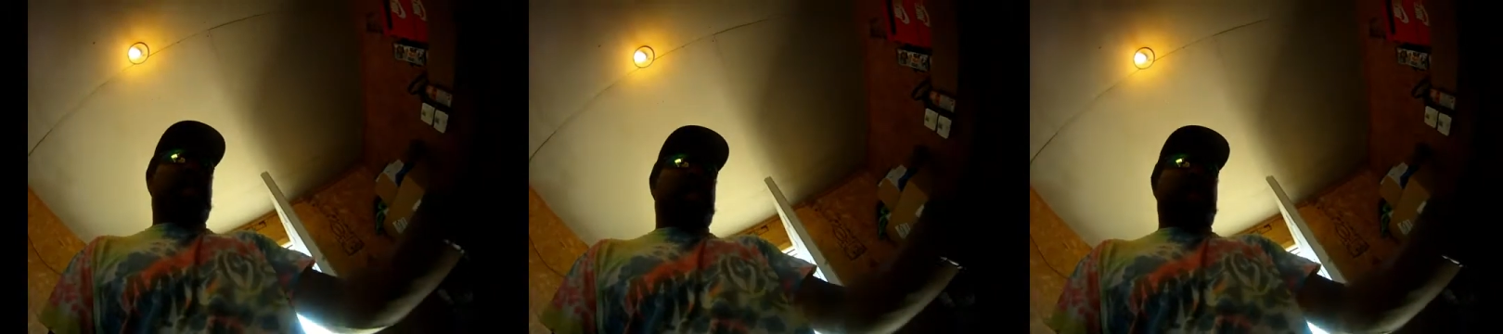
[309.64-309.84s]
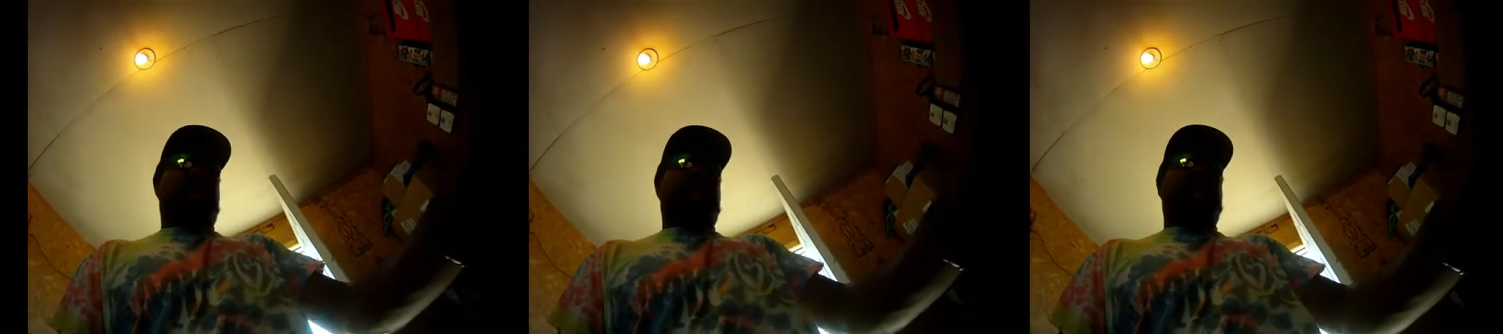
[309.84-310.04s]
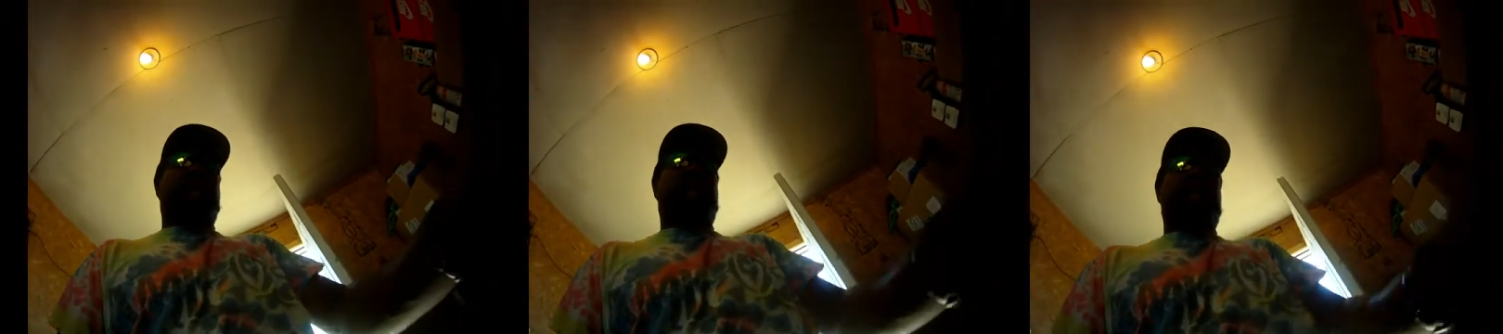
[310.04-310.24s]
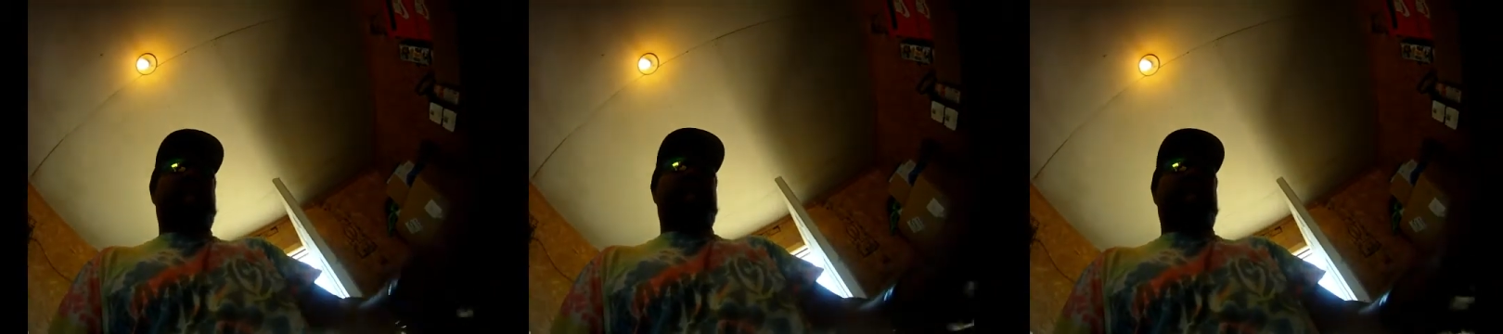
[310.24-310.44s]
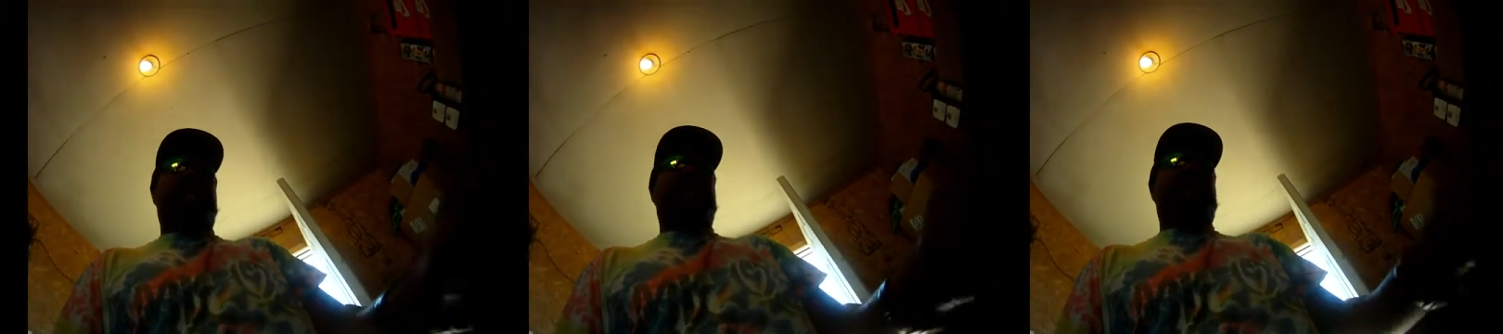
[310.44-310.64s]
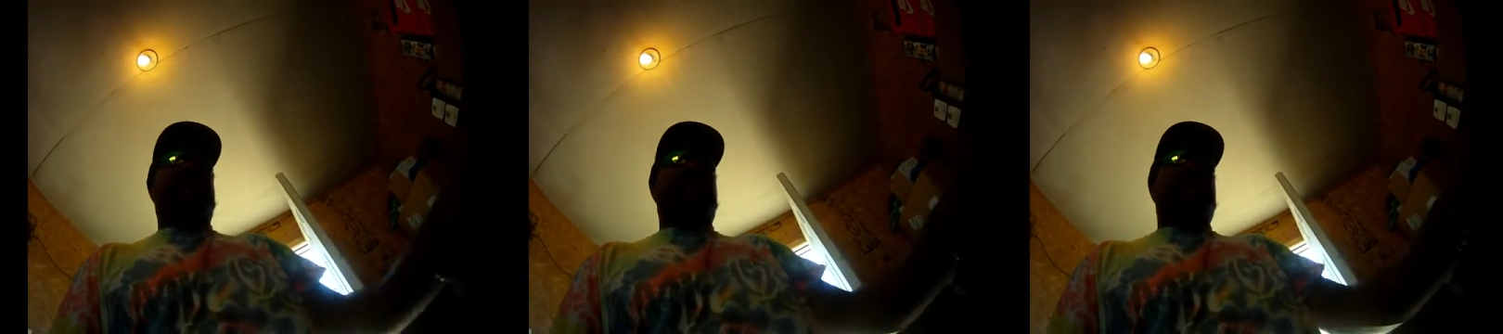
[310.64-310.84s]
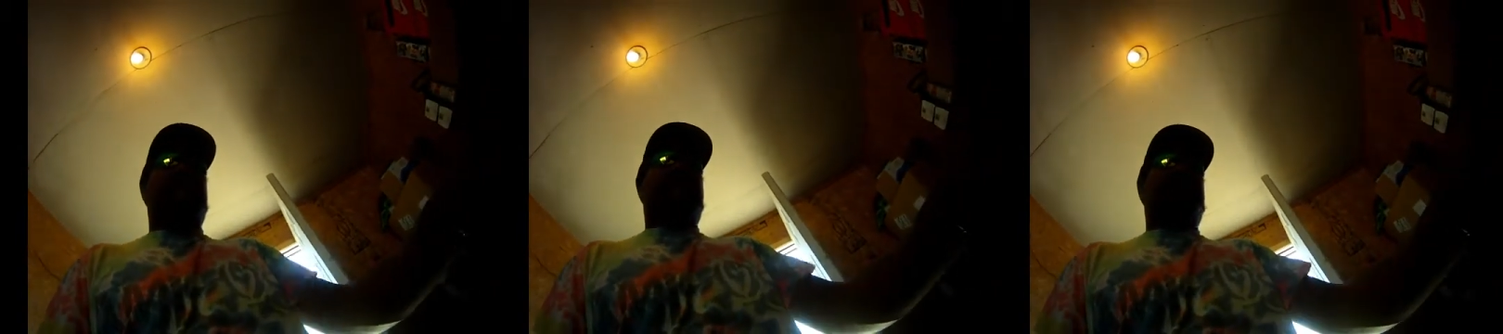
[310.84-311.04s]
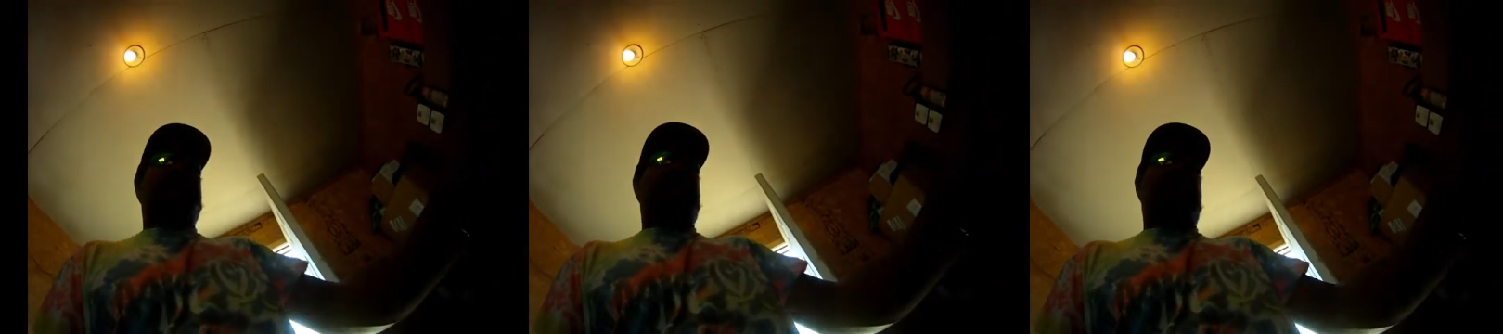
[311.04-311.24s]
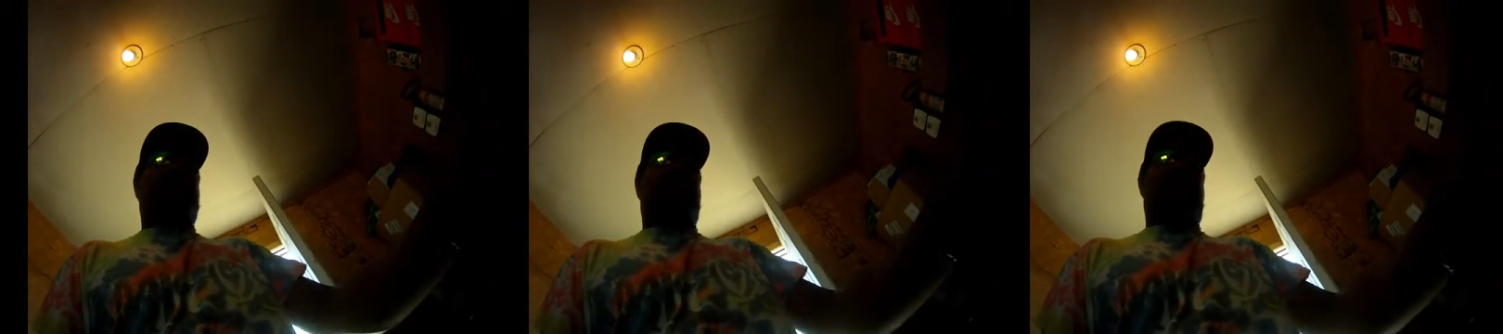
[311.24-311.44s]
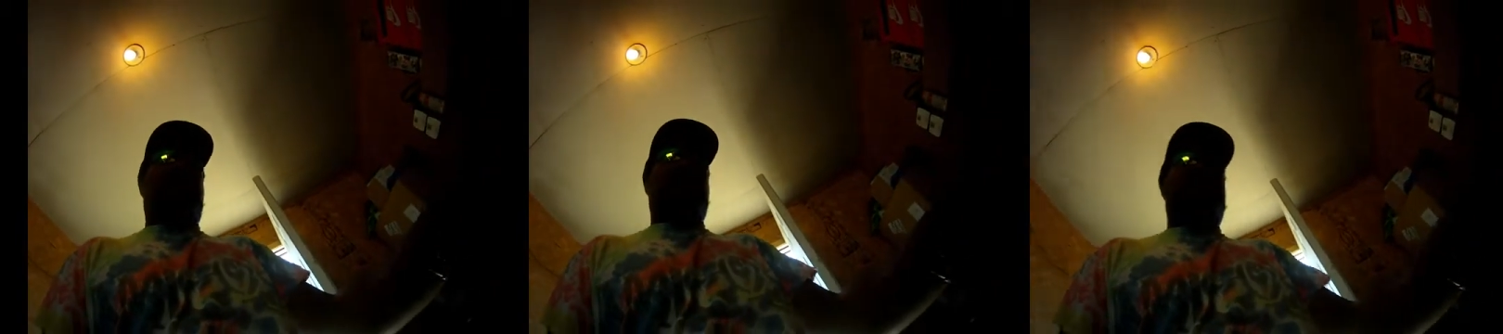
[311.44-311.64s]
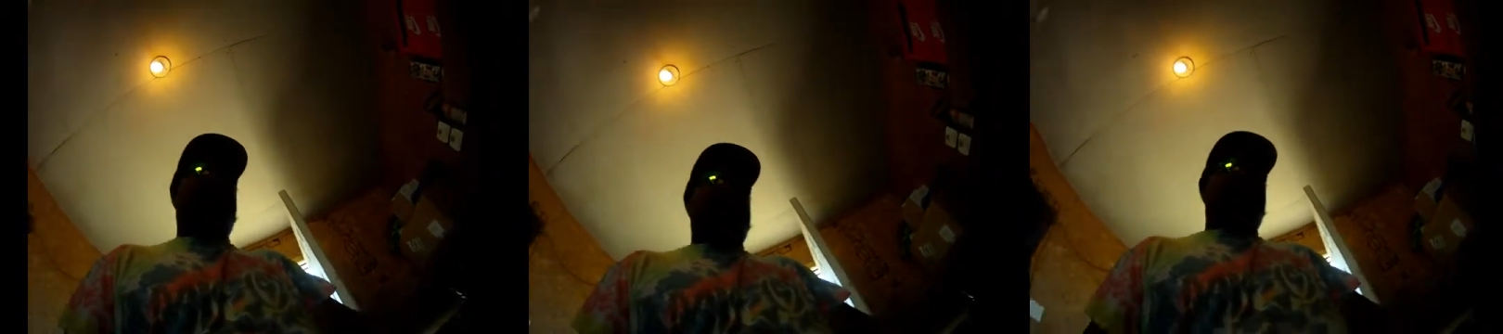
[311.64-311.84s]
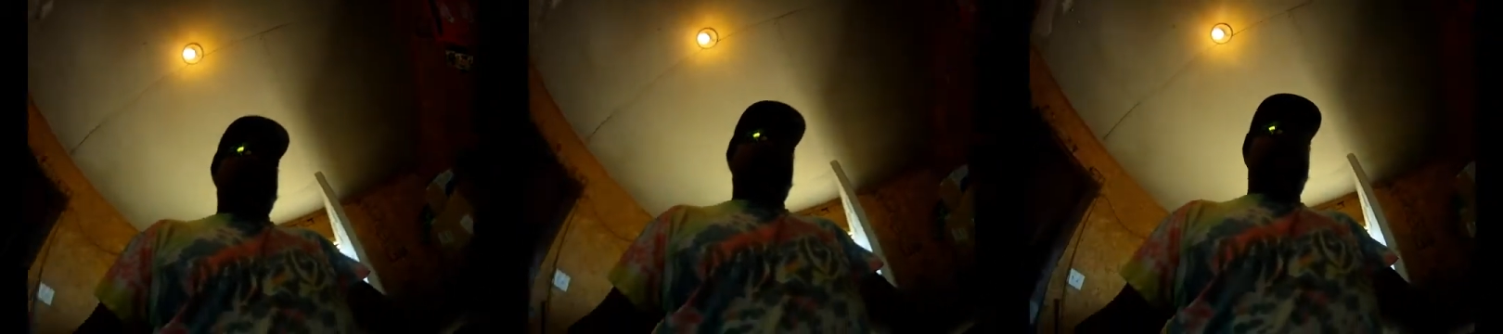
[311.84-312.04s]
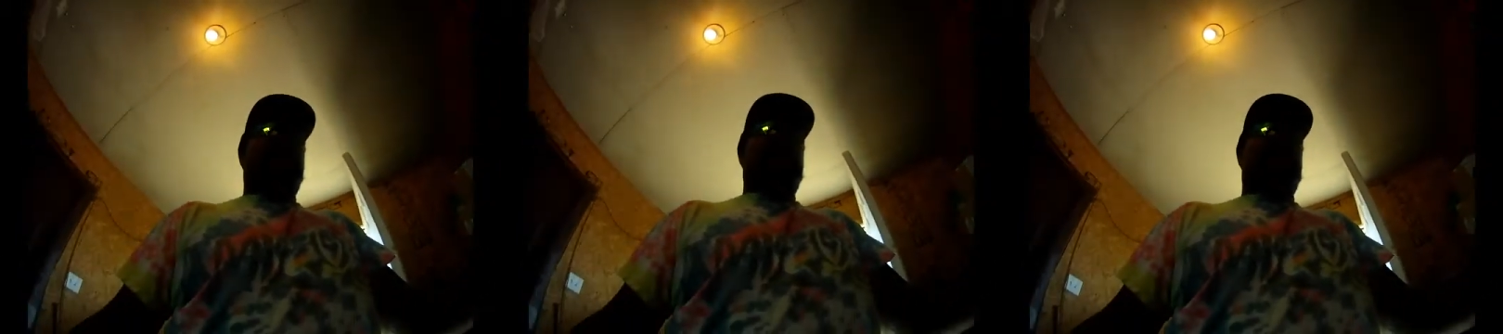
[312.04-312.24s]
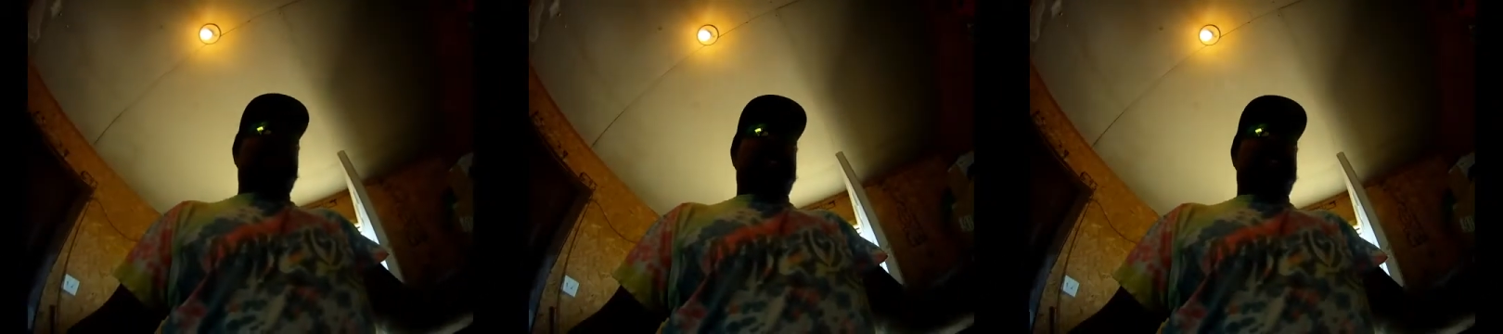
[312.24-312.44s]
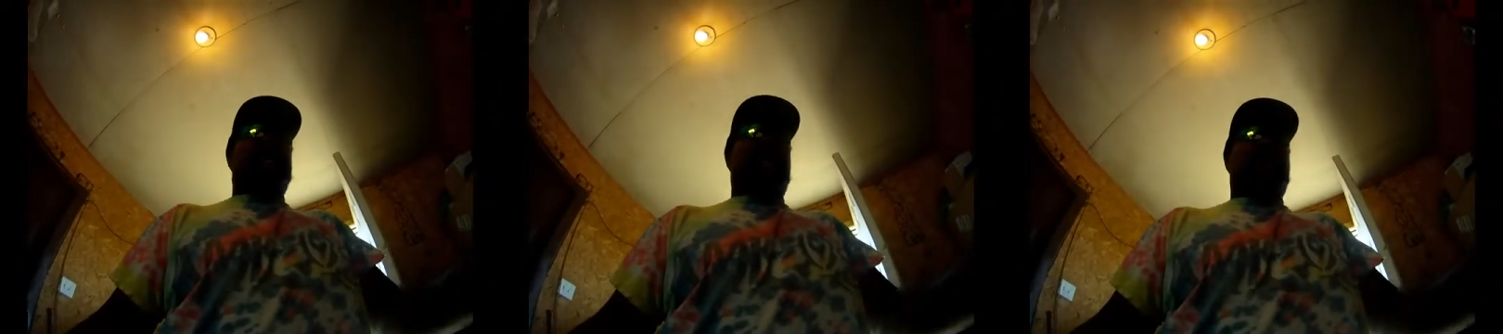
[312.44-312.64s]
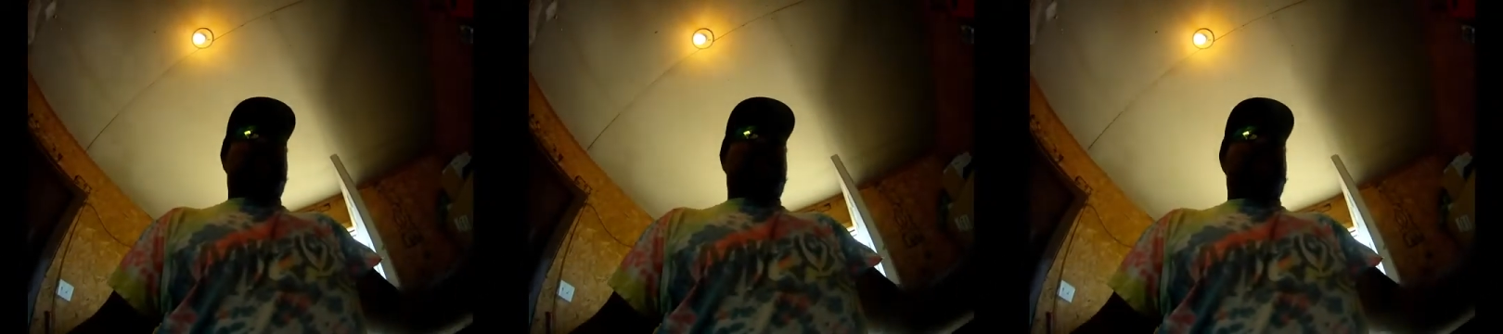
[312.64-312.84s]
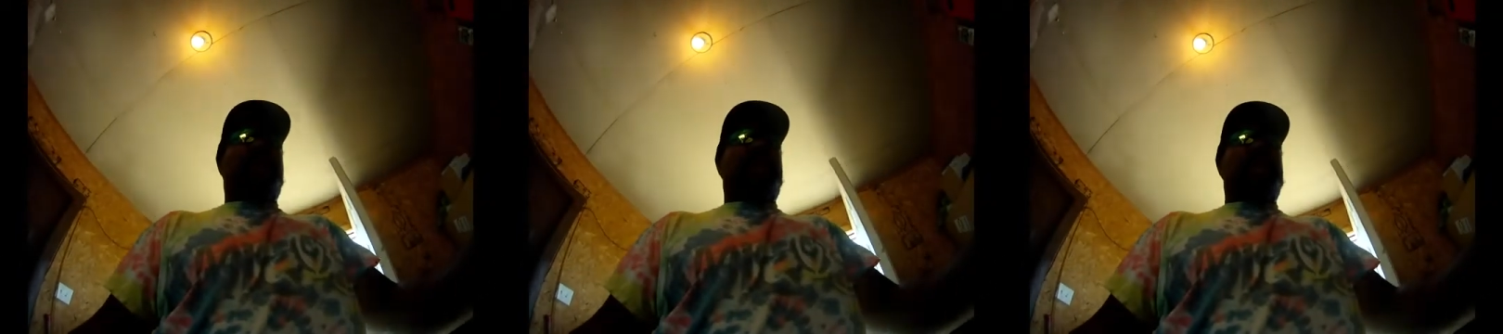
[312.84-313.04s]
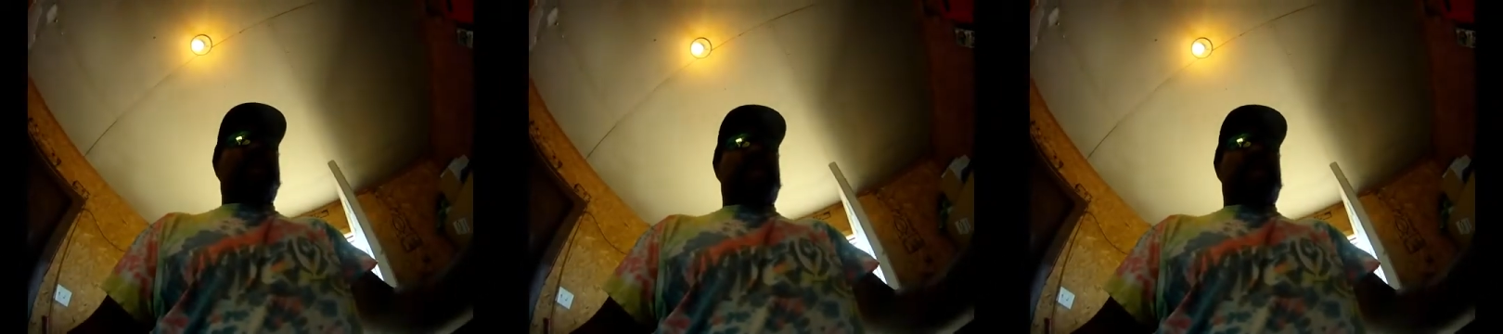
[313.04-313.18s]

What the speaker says: (no speaker visible)